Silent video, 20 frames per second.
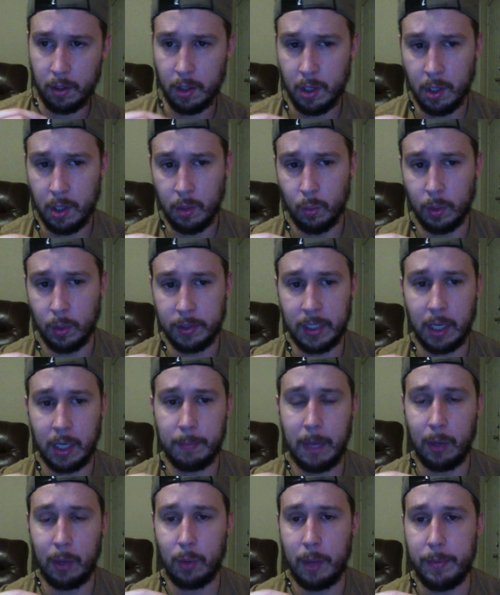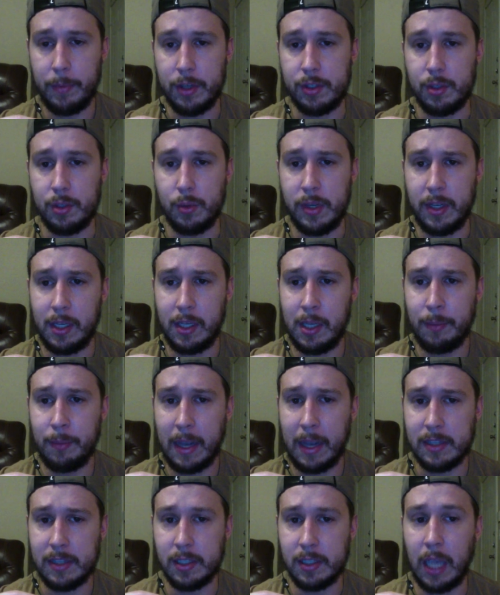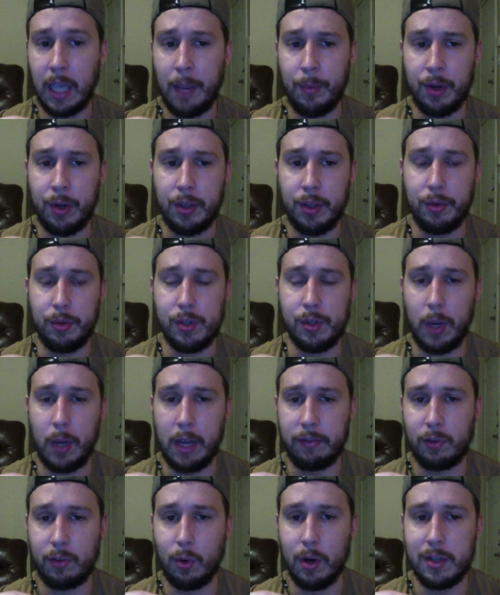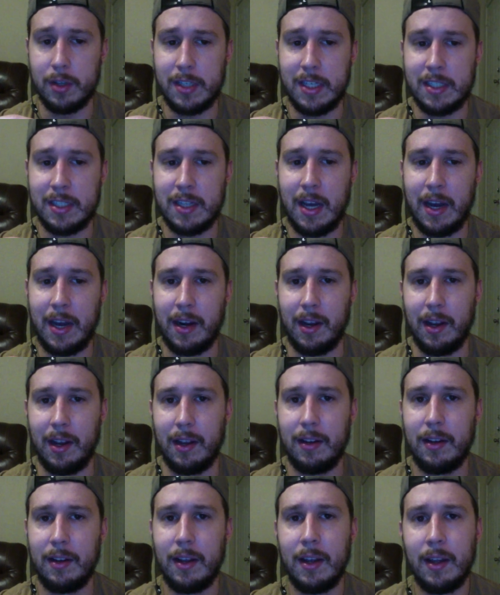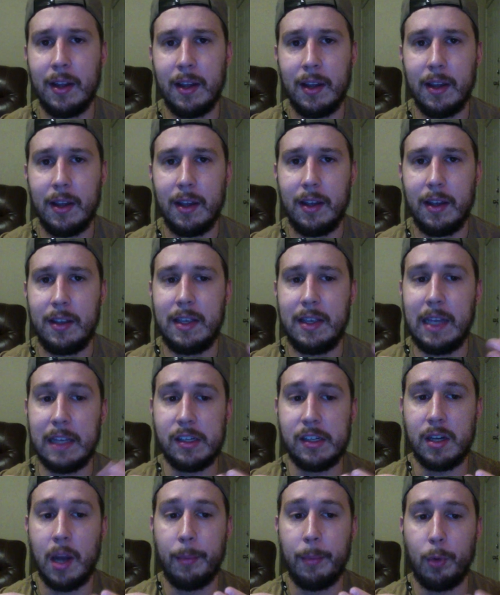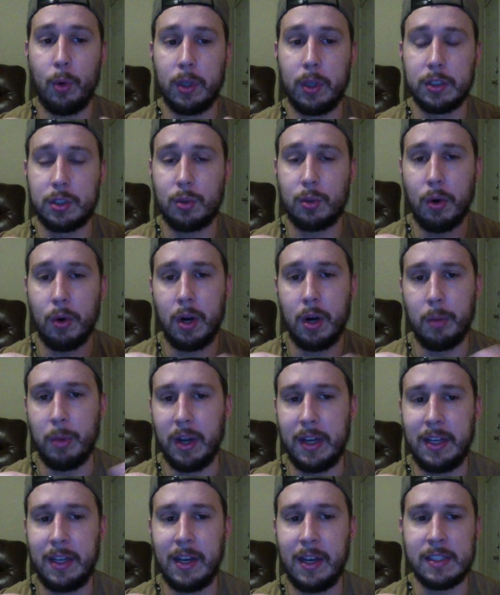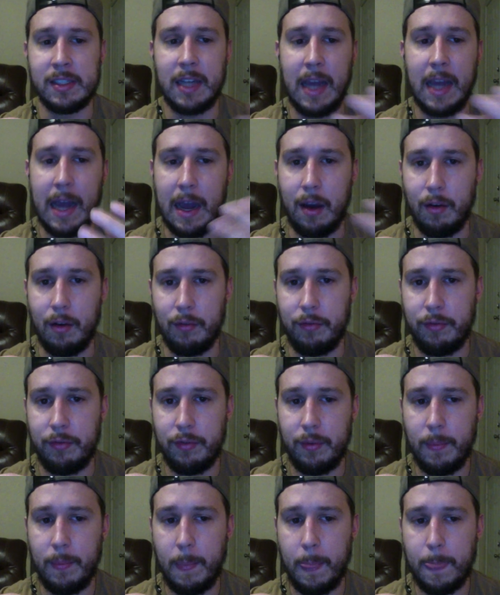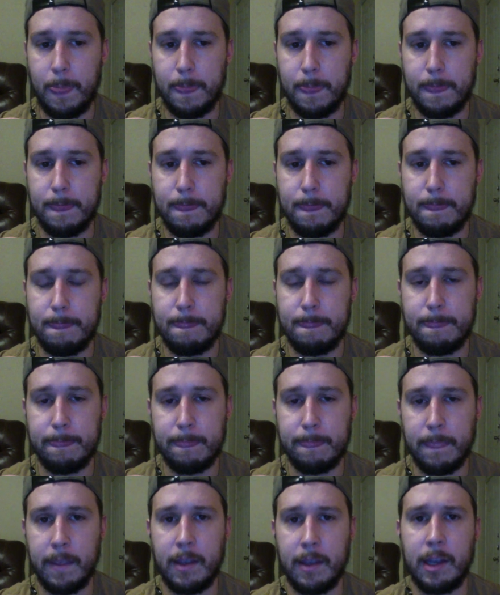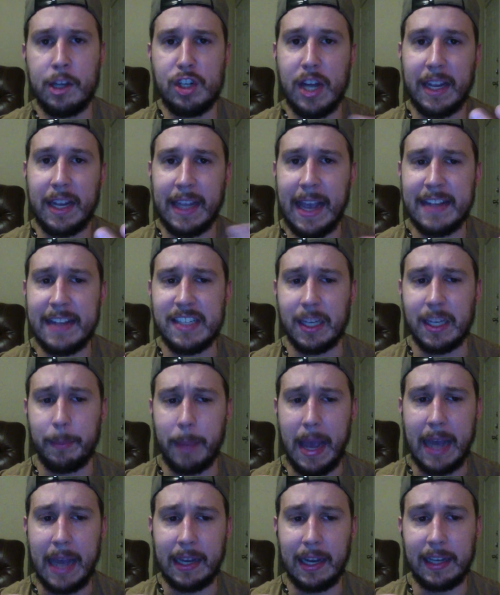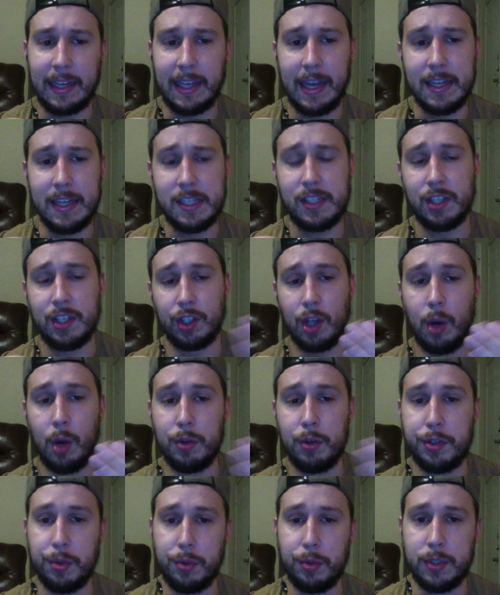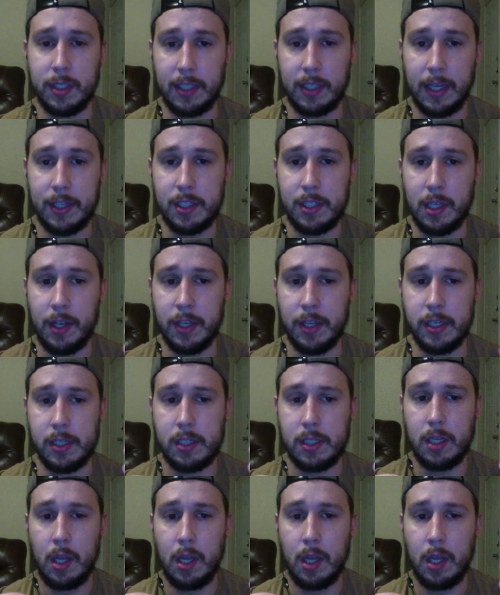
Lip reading: One thing about Wemby too, he impacts the game in a huge way. Of course, he is a number 1 scorer, but he doesn't have a gigantic bag, I guess, to go to get to his